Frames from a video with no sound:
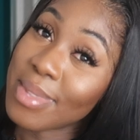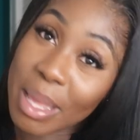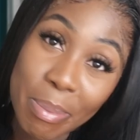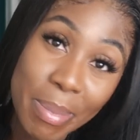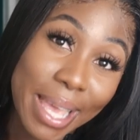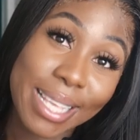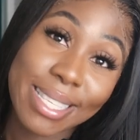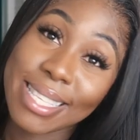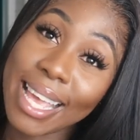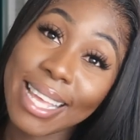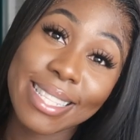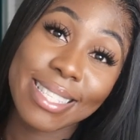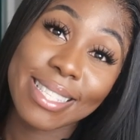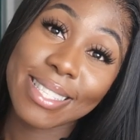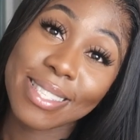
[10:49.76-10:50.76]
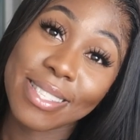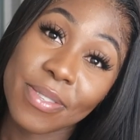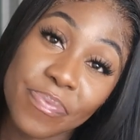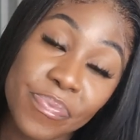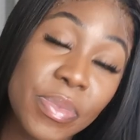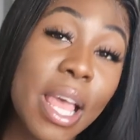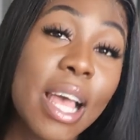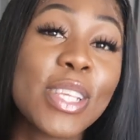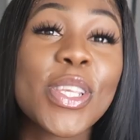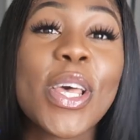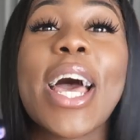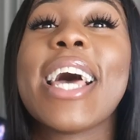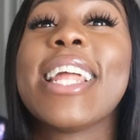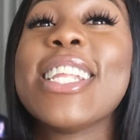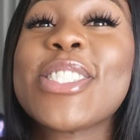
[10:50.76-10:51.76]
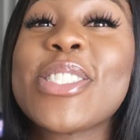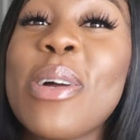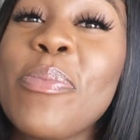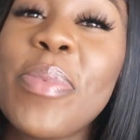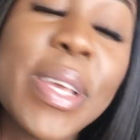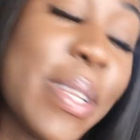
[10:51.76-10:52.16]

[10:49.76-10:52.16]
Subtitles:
it makes sense. So right, let's jump